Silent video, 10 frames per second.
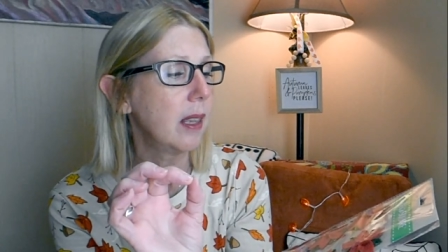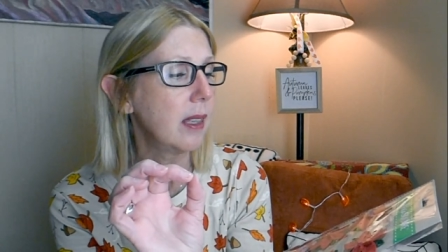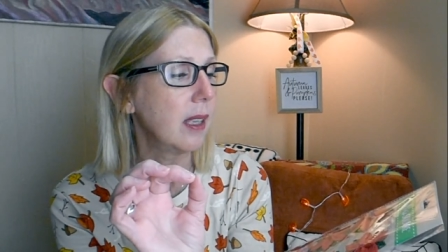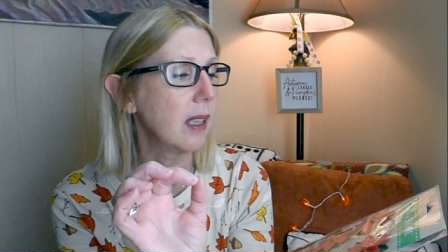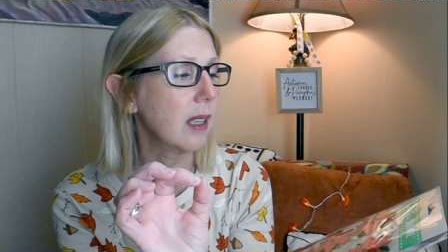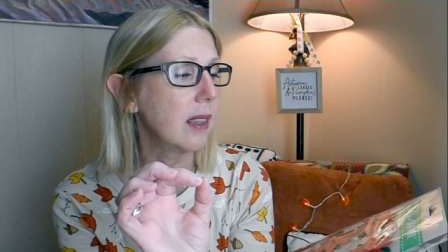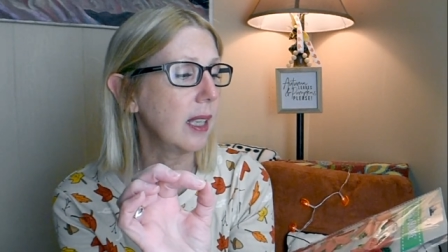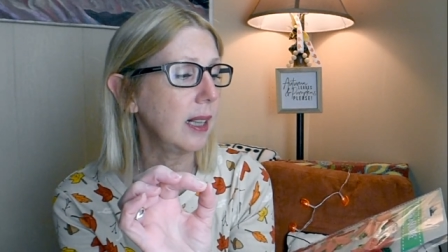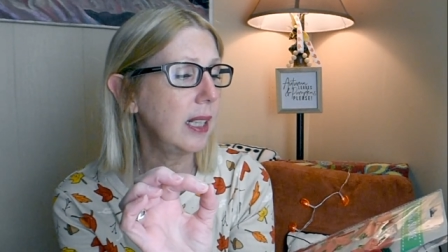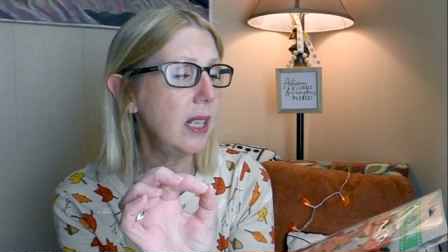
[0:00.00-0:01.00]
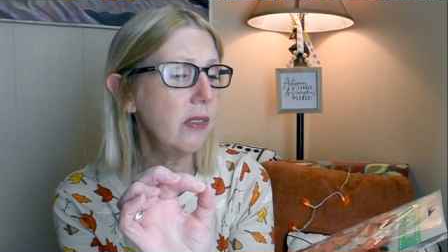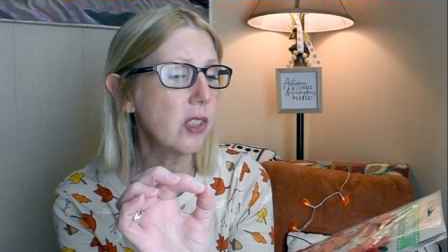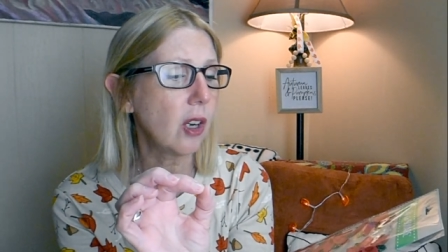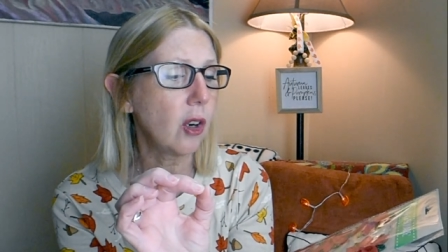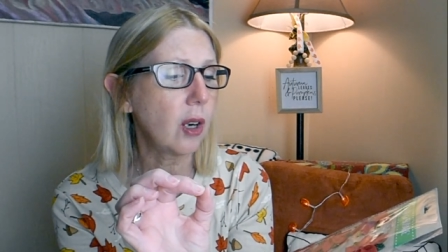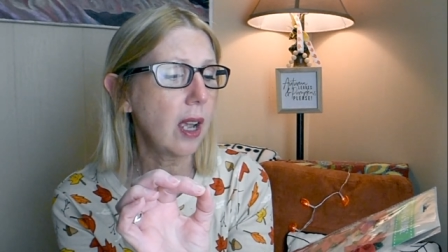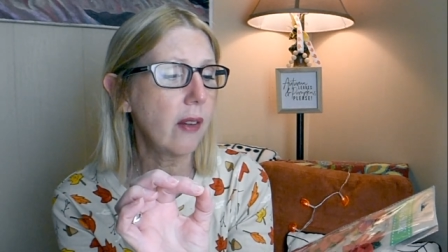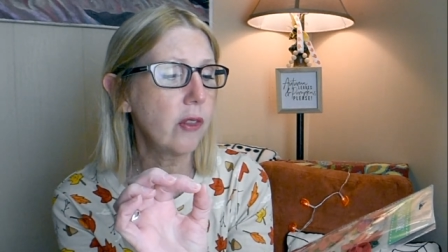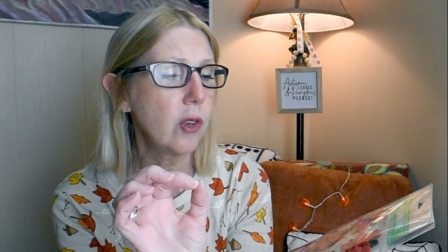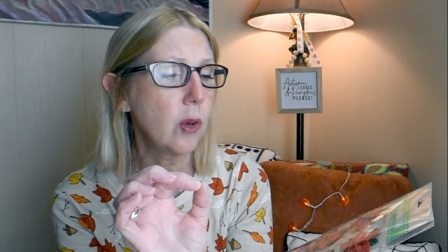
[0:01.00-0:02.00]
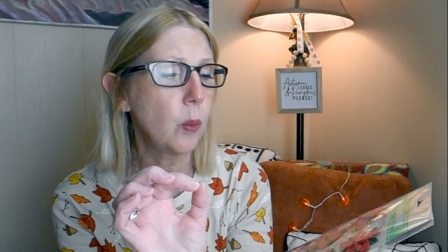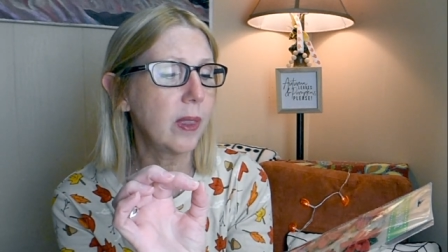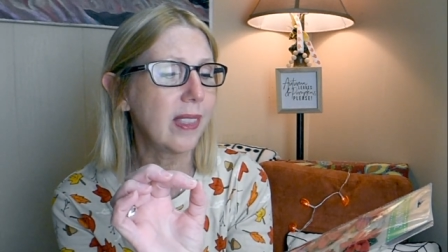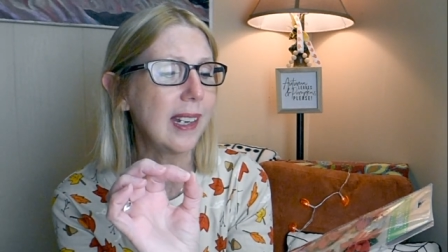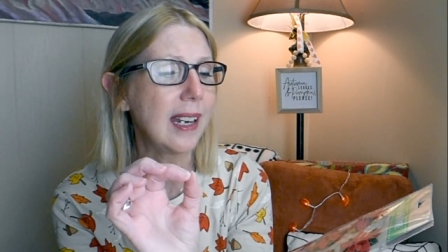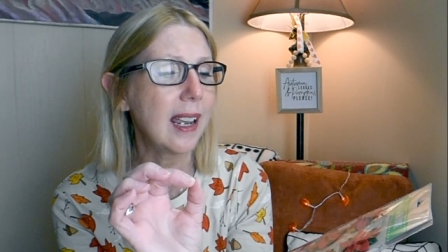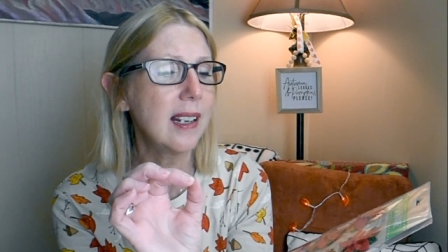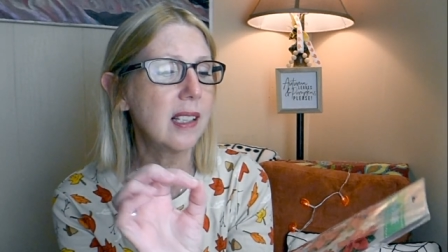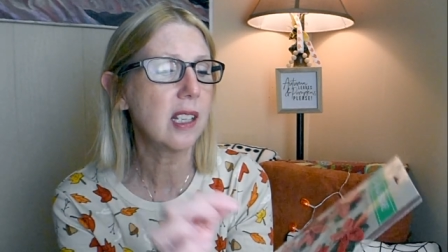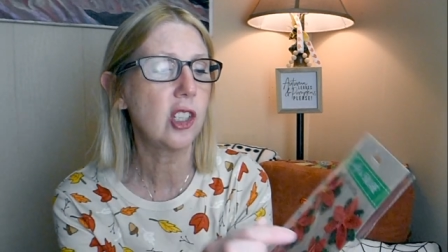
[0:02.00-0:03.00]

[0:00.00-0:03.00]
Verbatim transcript: the the leaves are covered with the nice